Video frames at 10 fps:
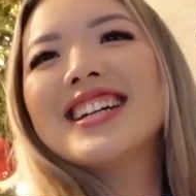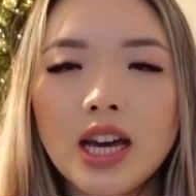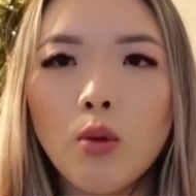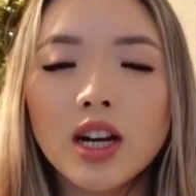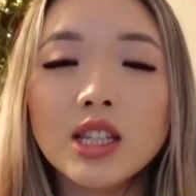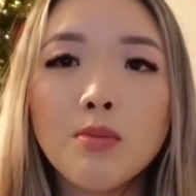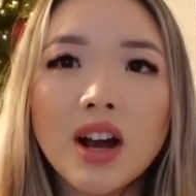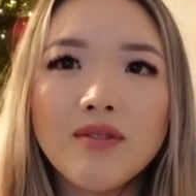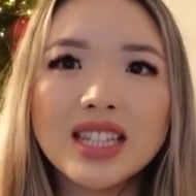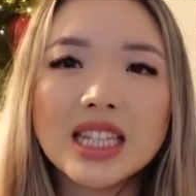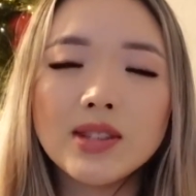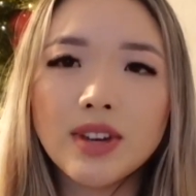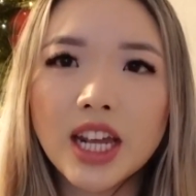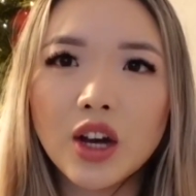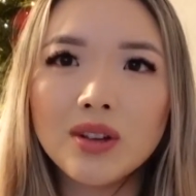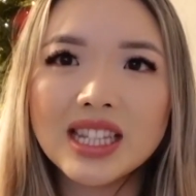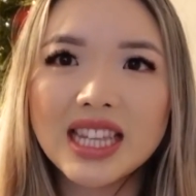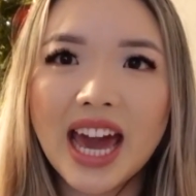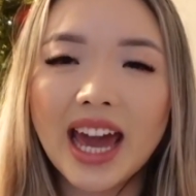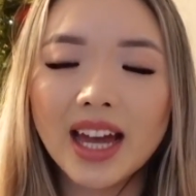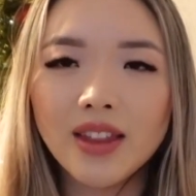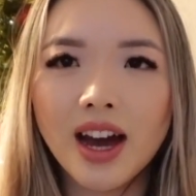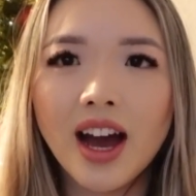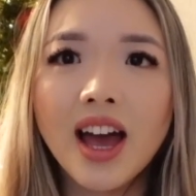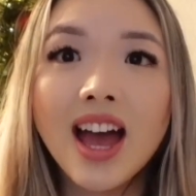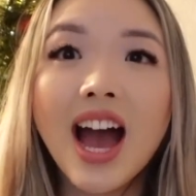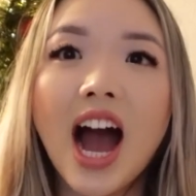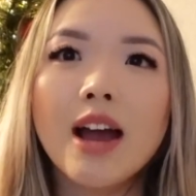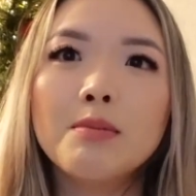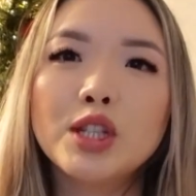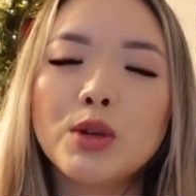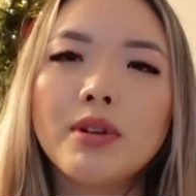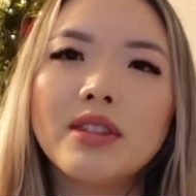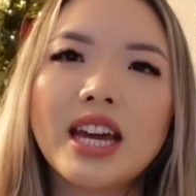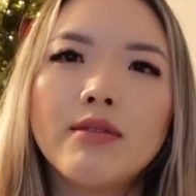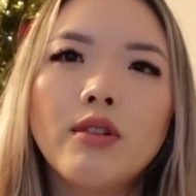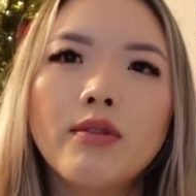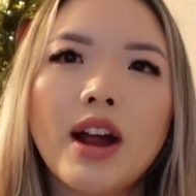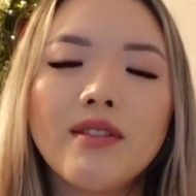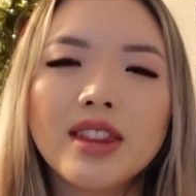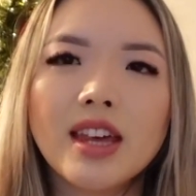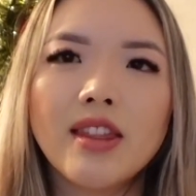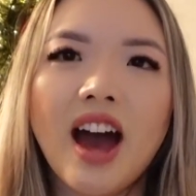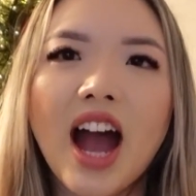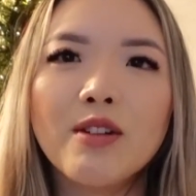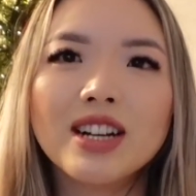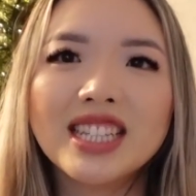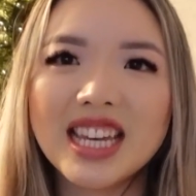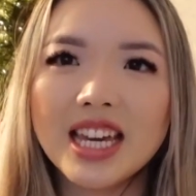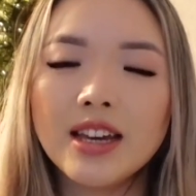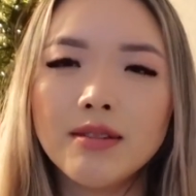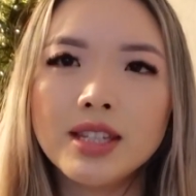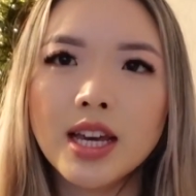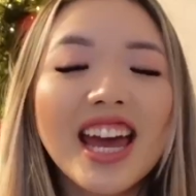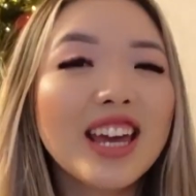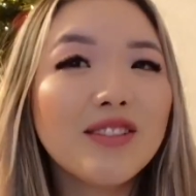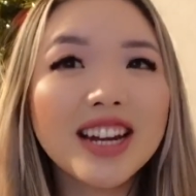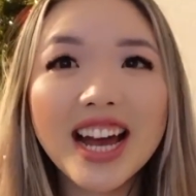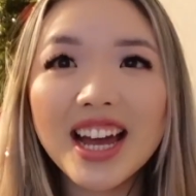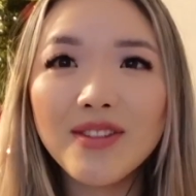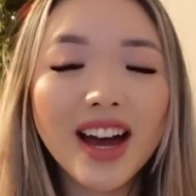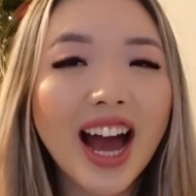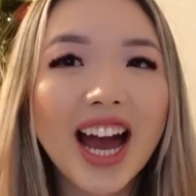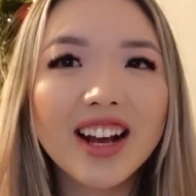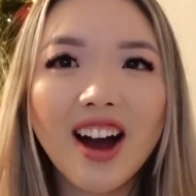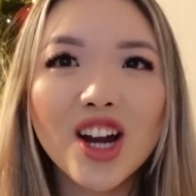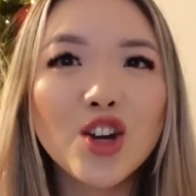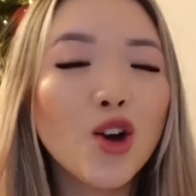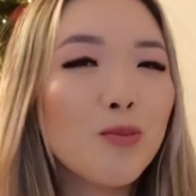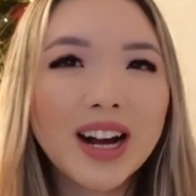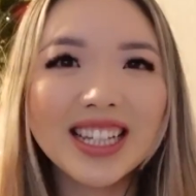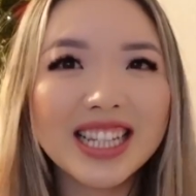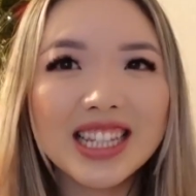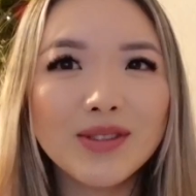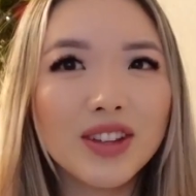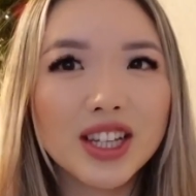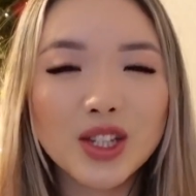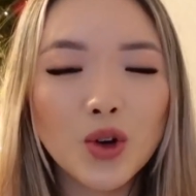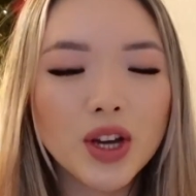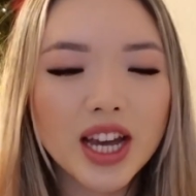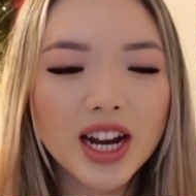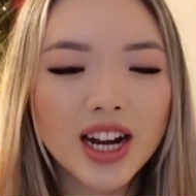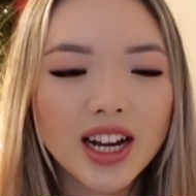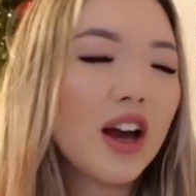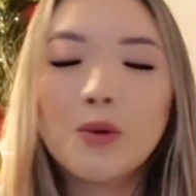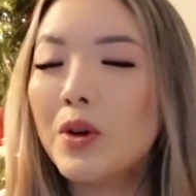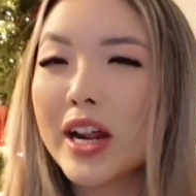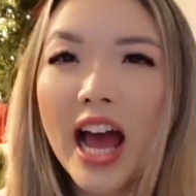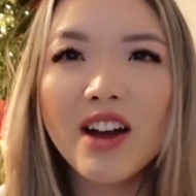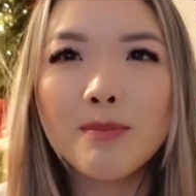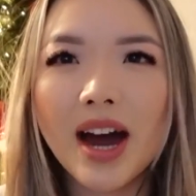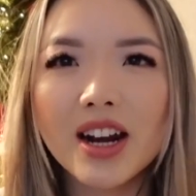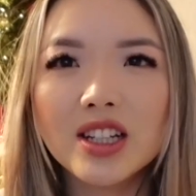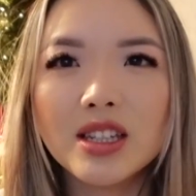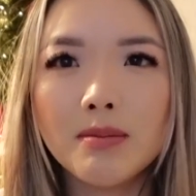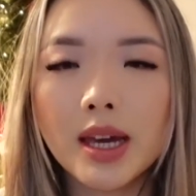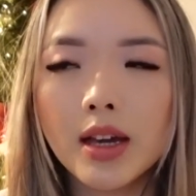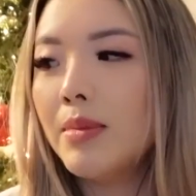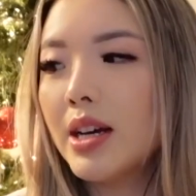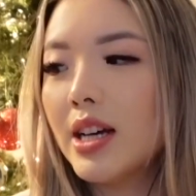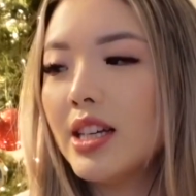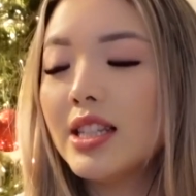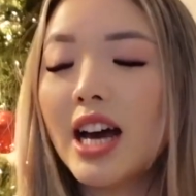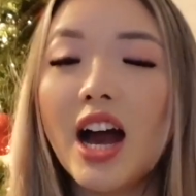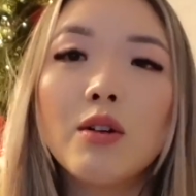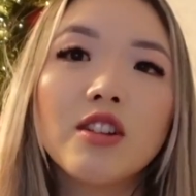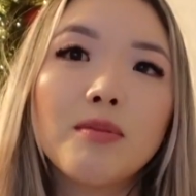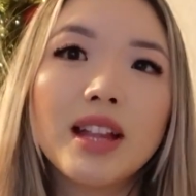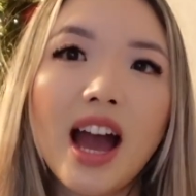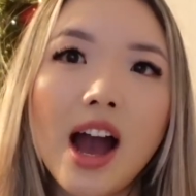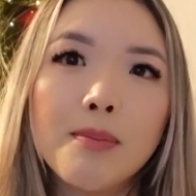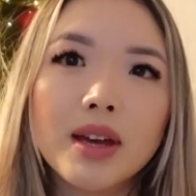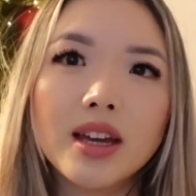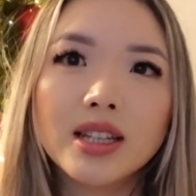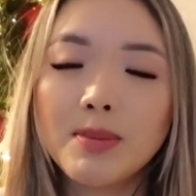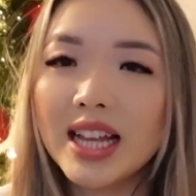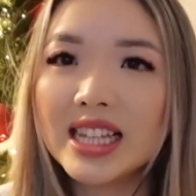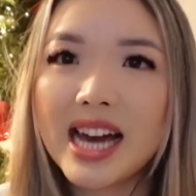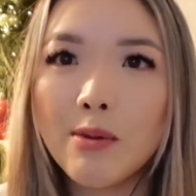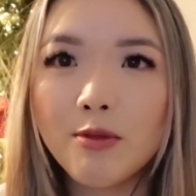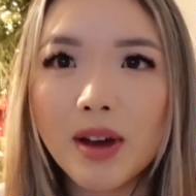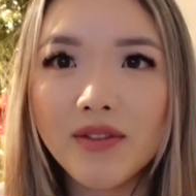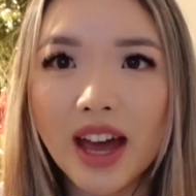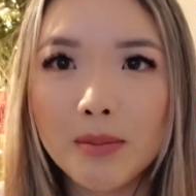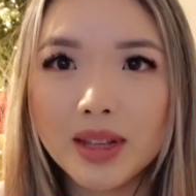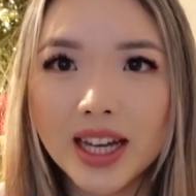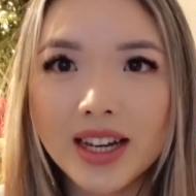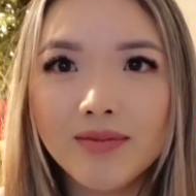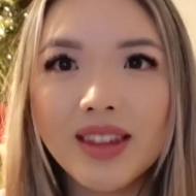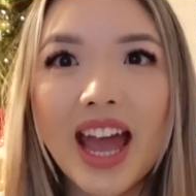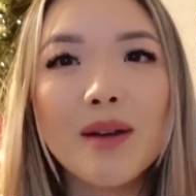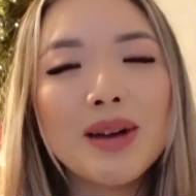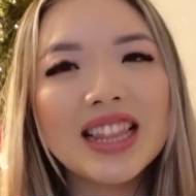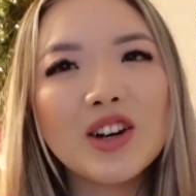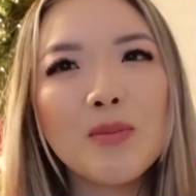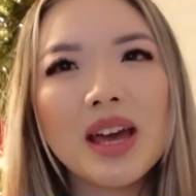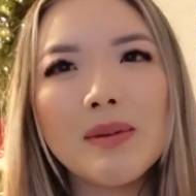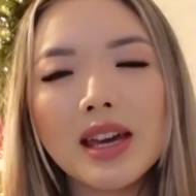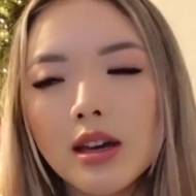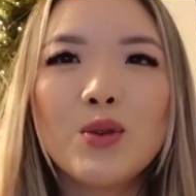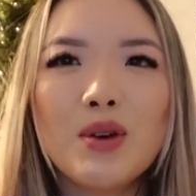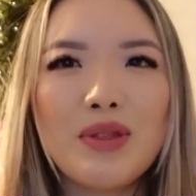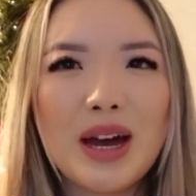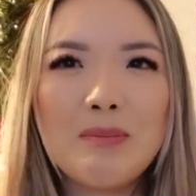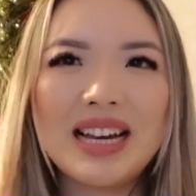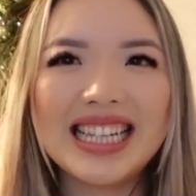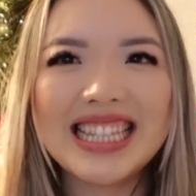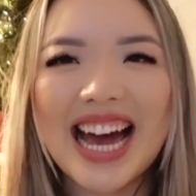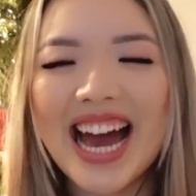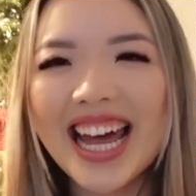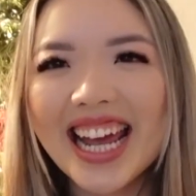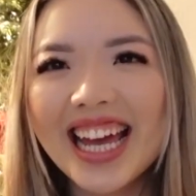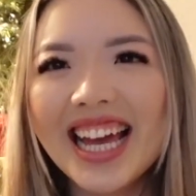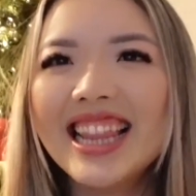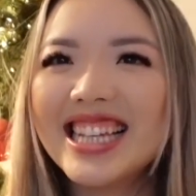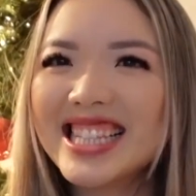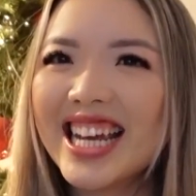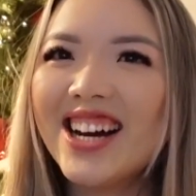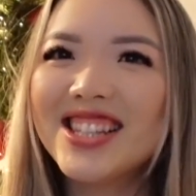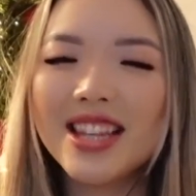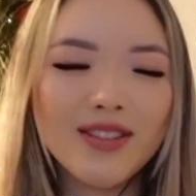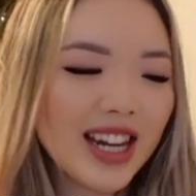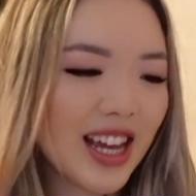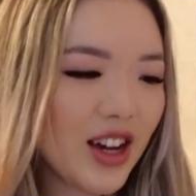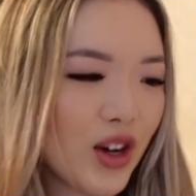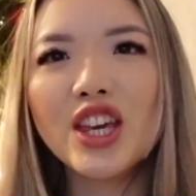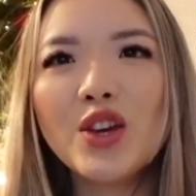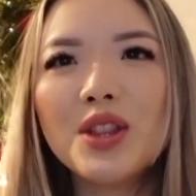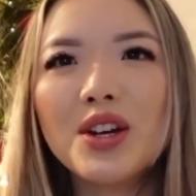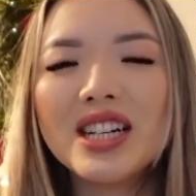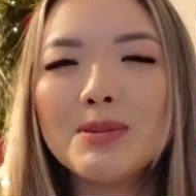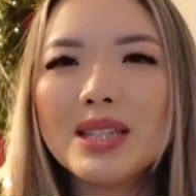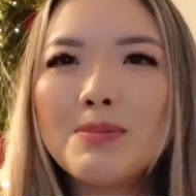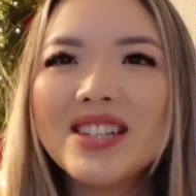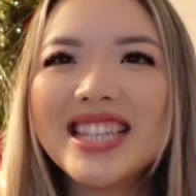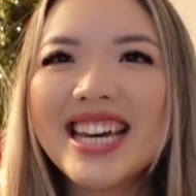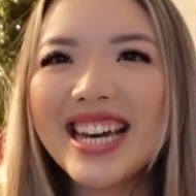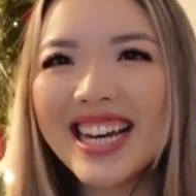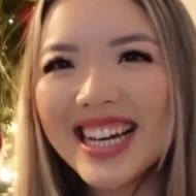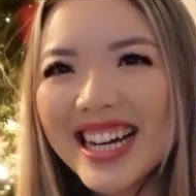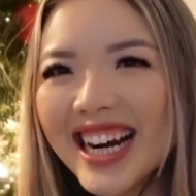I wanted to preface this video in saying that I am super thankful for everything that I received. Even if I had gotten no presents for this whole year, it wouldn't have mattered to me because I would have been happy spending time with my family and my little baby. With that being said, let's get on to the video. Cue the Christmas music.